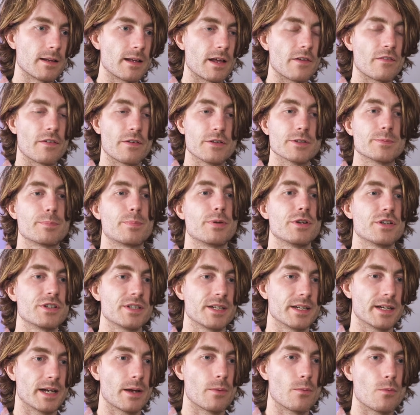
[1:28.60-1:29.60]
if I was
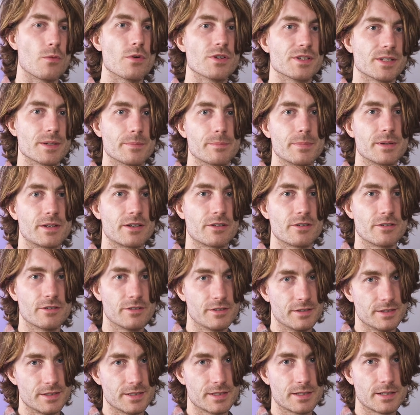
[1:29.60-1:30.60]
pushing, it wasn't
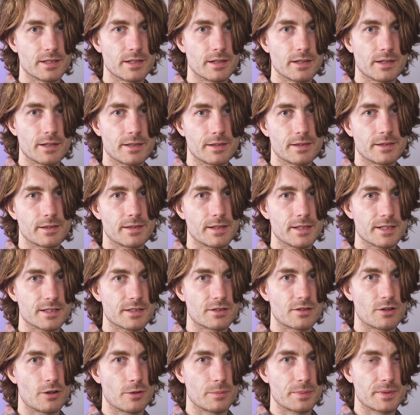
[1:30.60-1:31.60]
because this
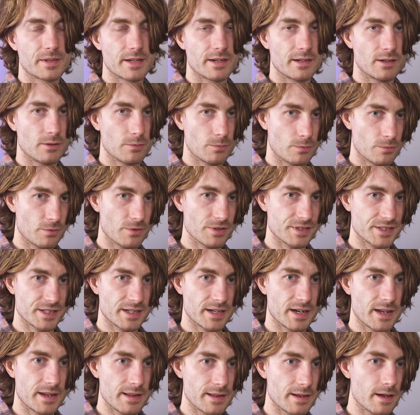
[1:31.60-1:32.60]
top gear
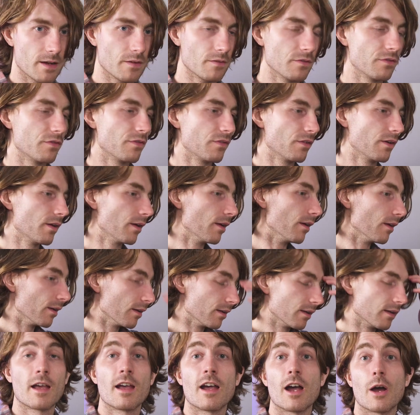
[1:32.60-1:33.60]
wasn't enough.
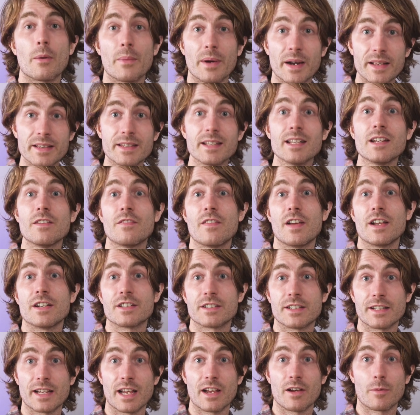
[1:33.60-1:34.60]
And when I did
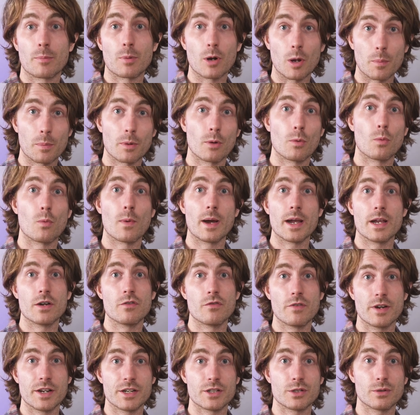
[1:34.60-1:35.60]
eventually get a proper wide
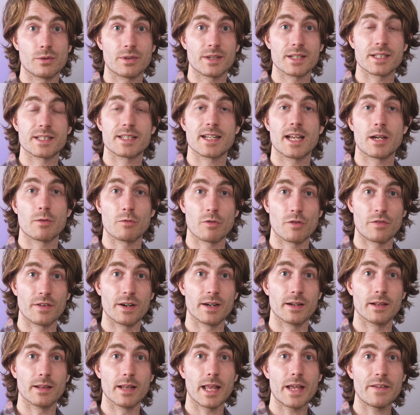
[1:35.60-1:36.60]
ratio cassette with
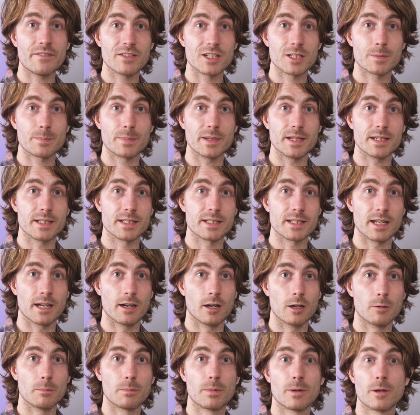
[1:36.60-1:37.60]
an 11-speed
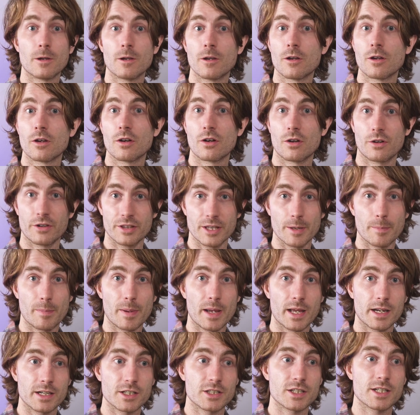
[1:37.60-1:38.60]
setup on the
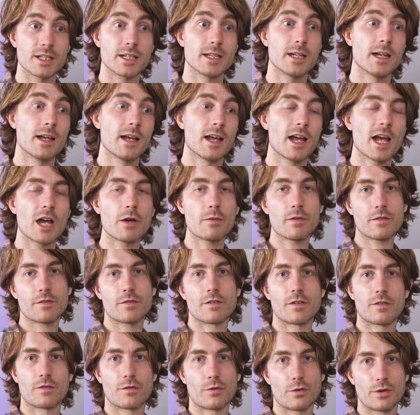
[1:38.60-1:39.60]
Banshee, I went
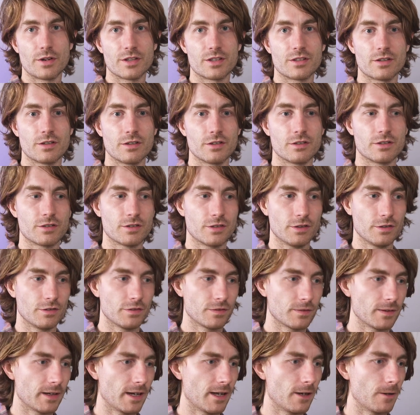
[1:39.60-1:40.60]
for a 42
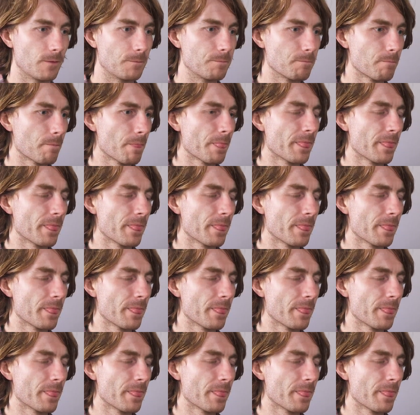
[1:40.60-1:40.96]
tooth. Now,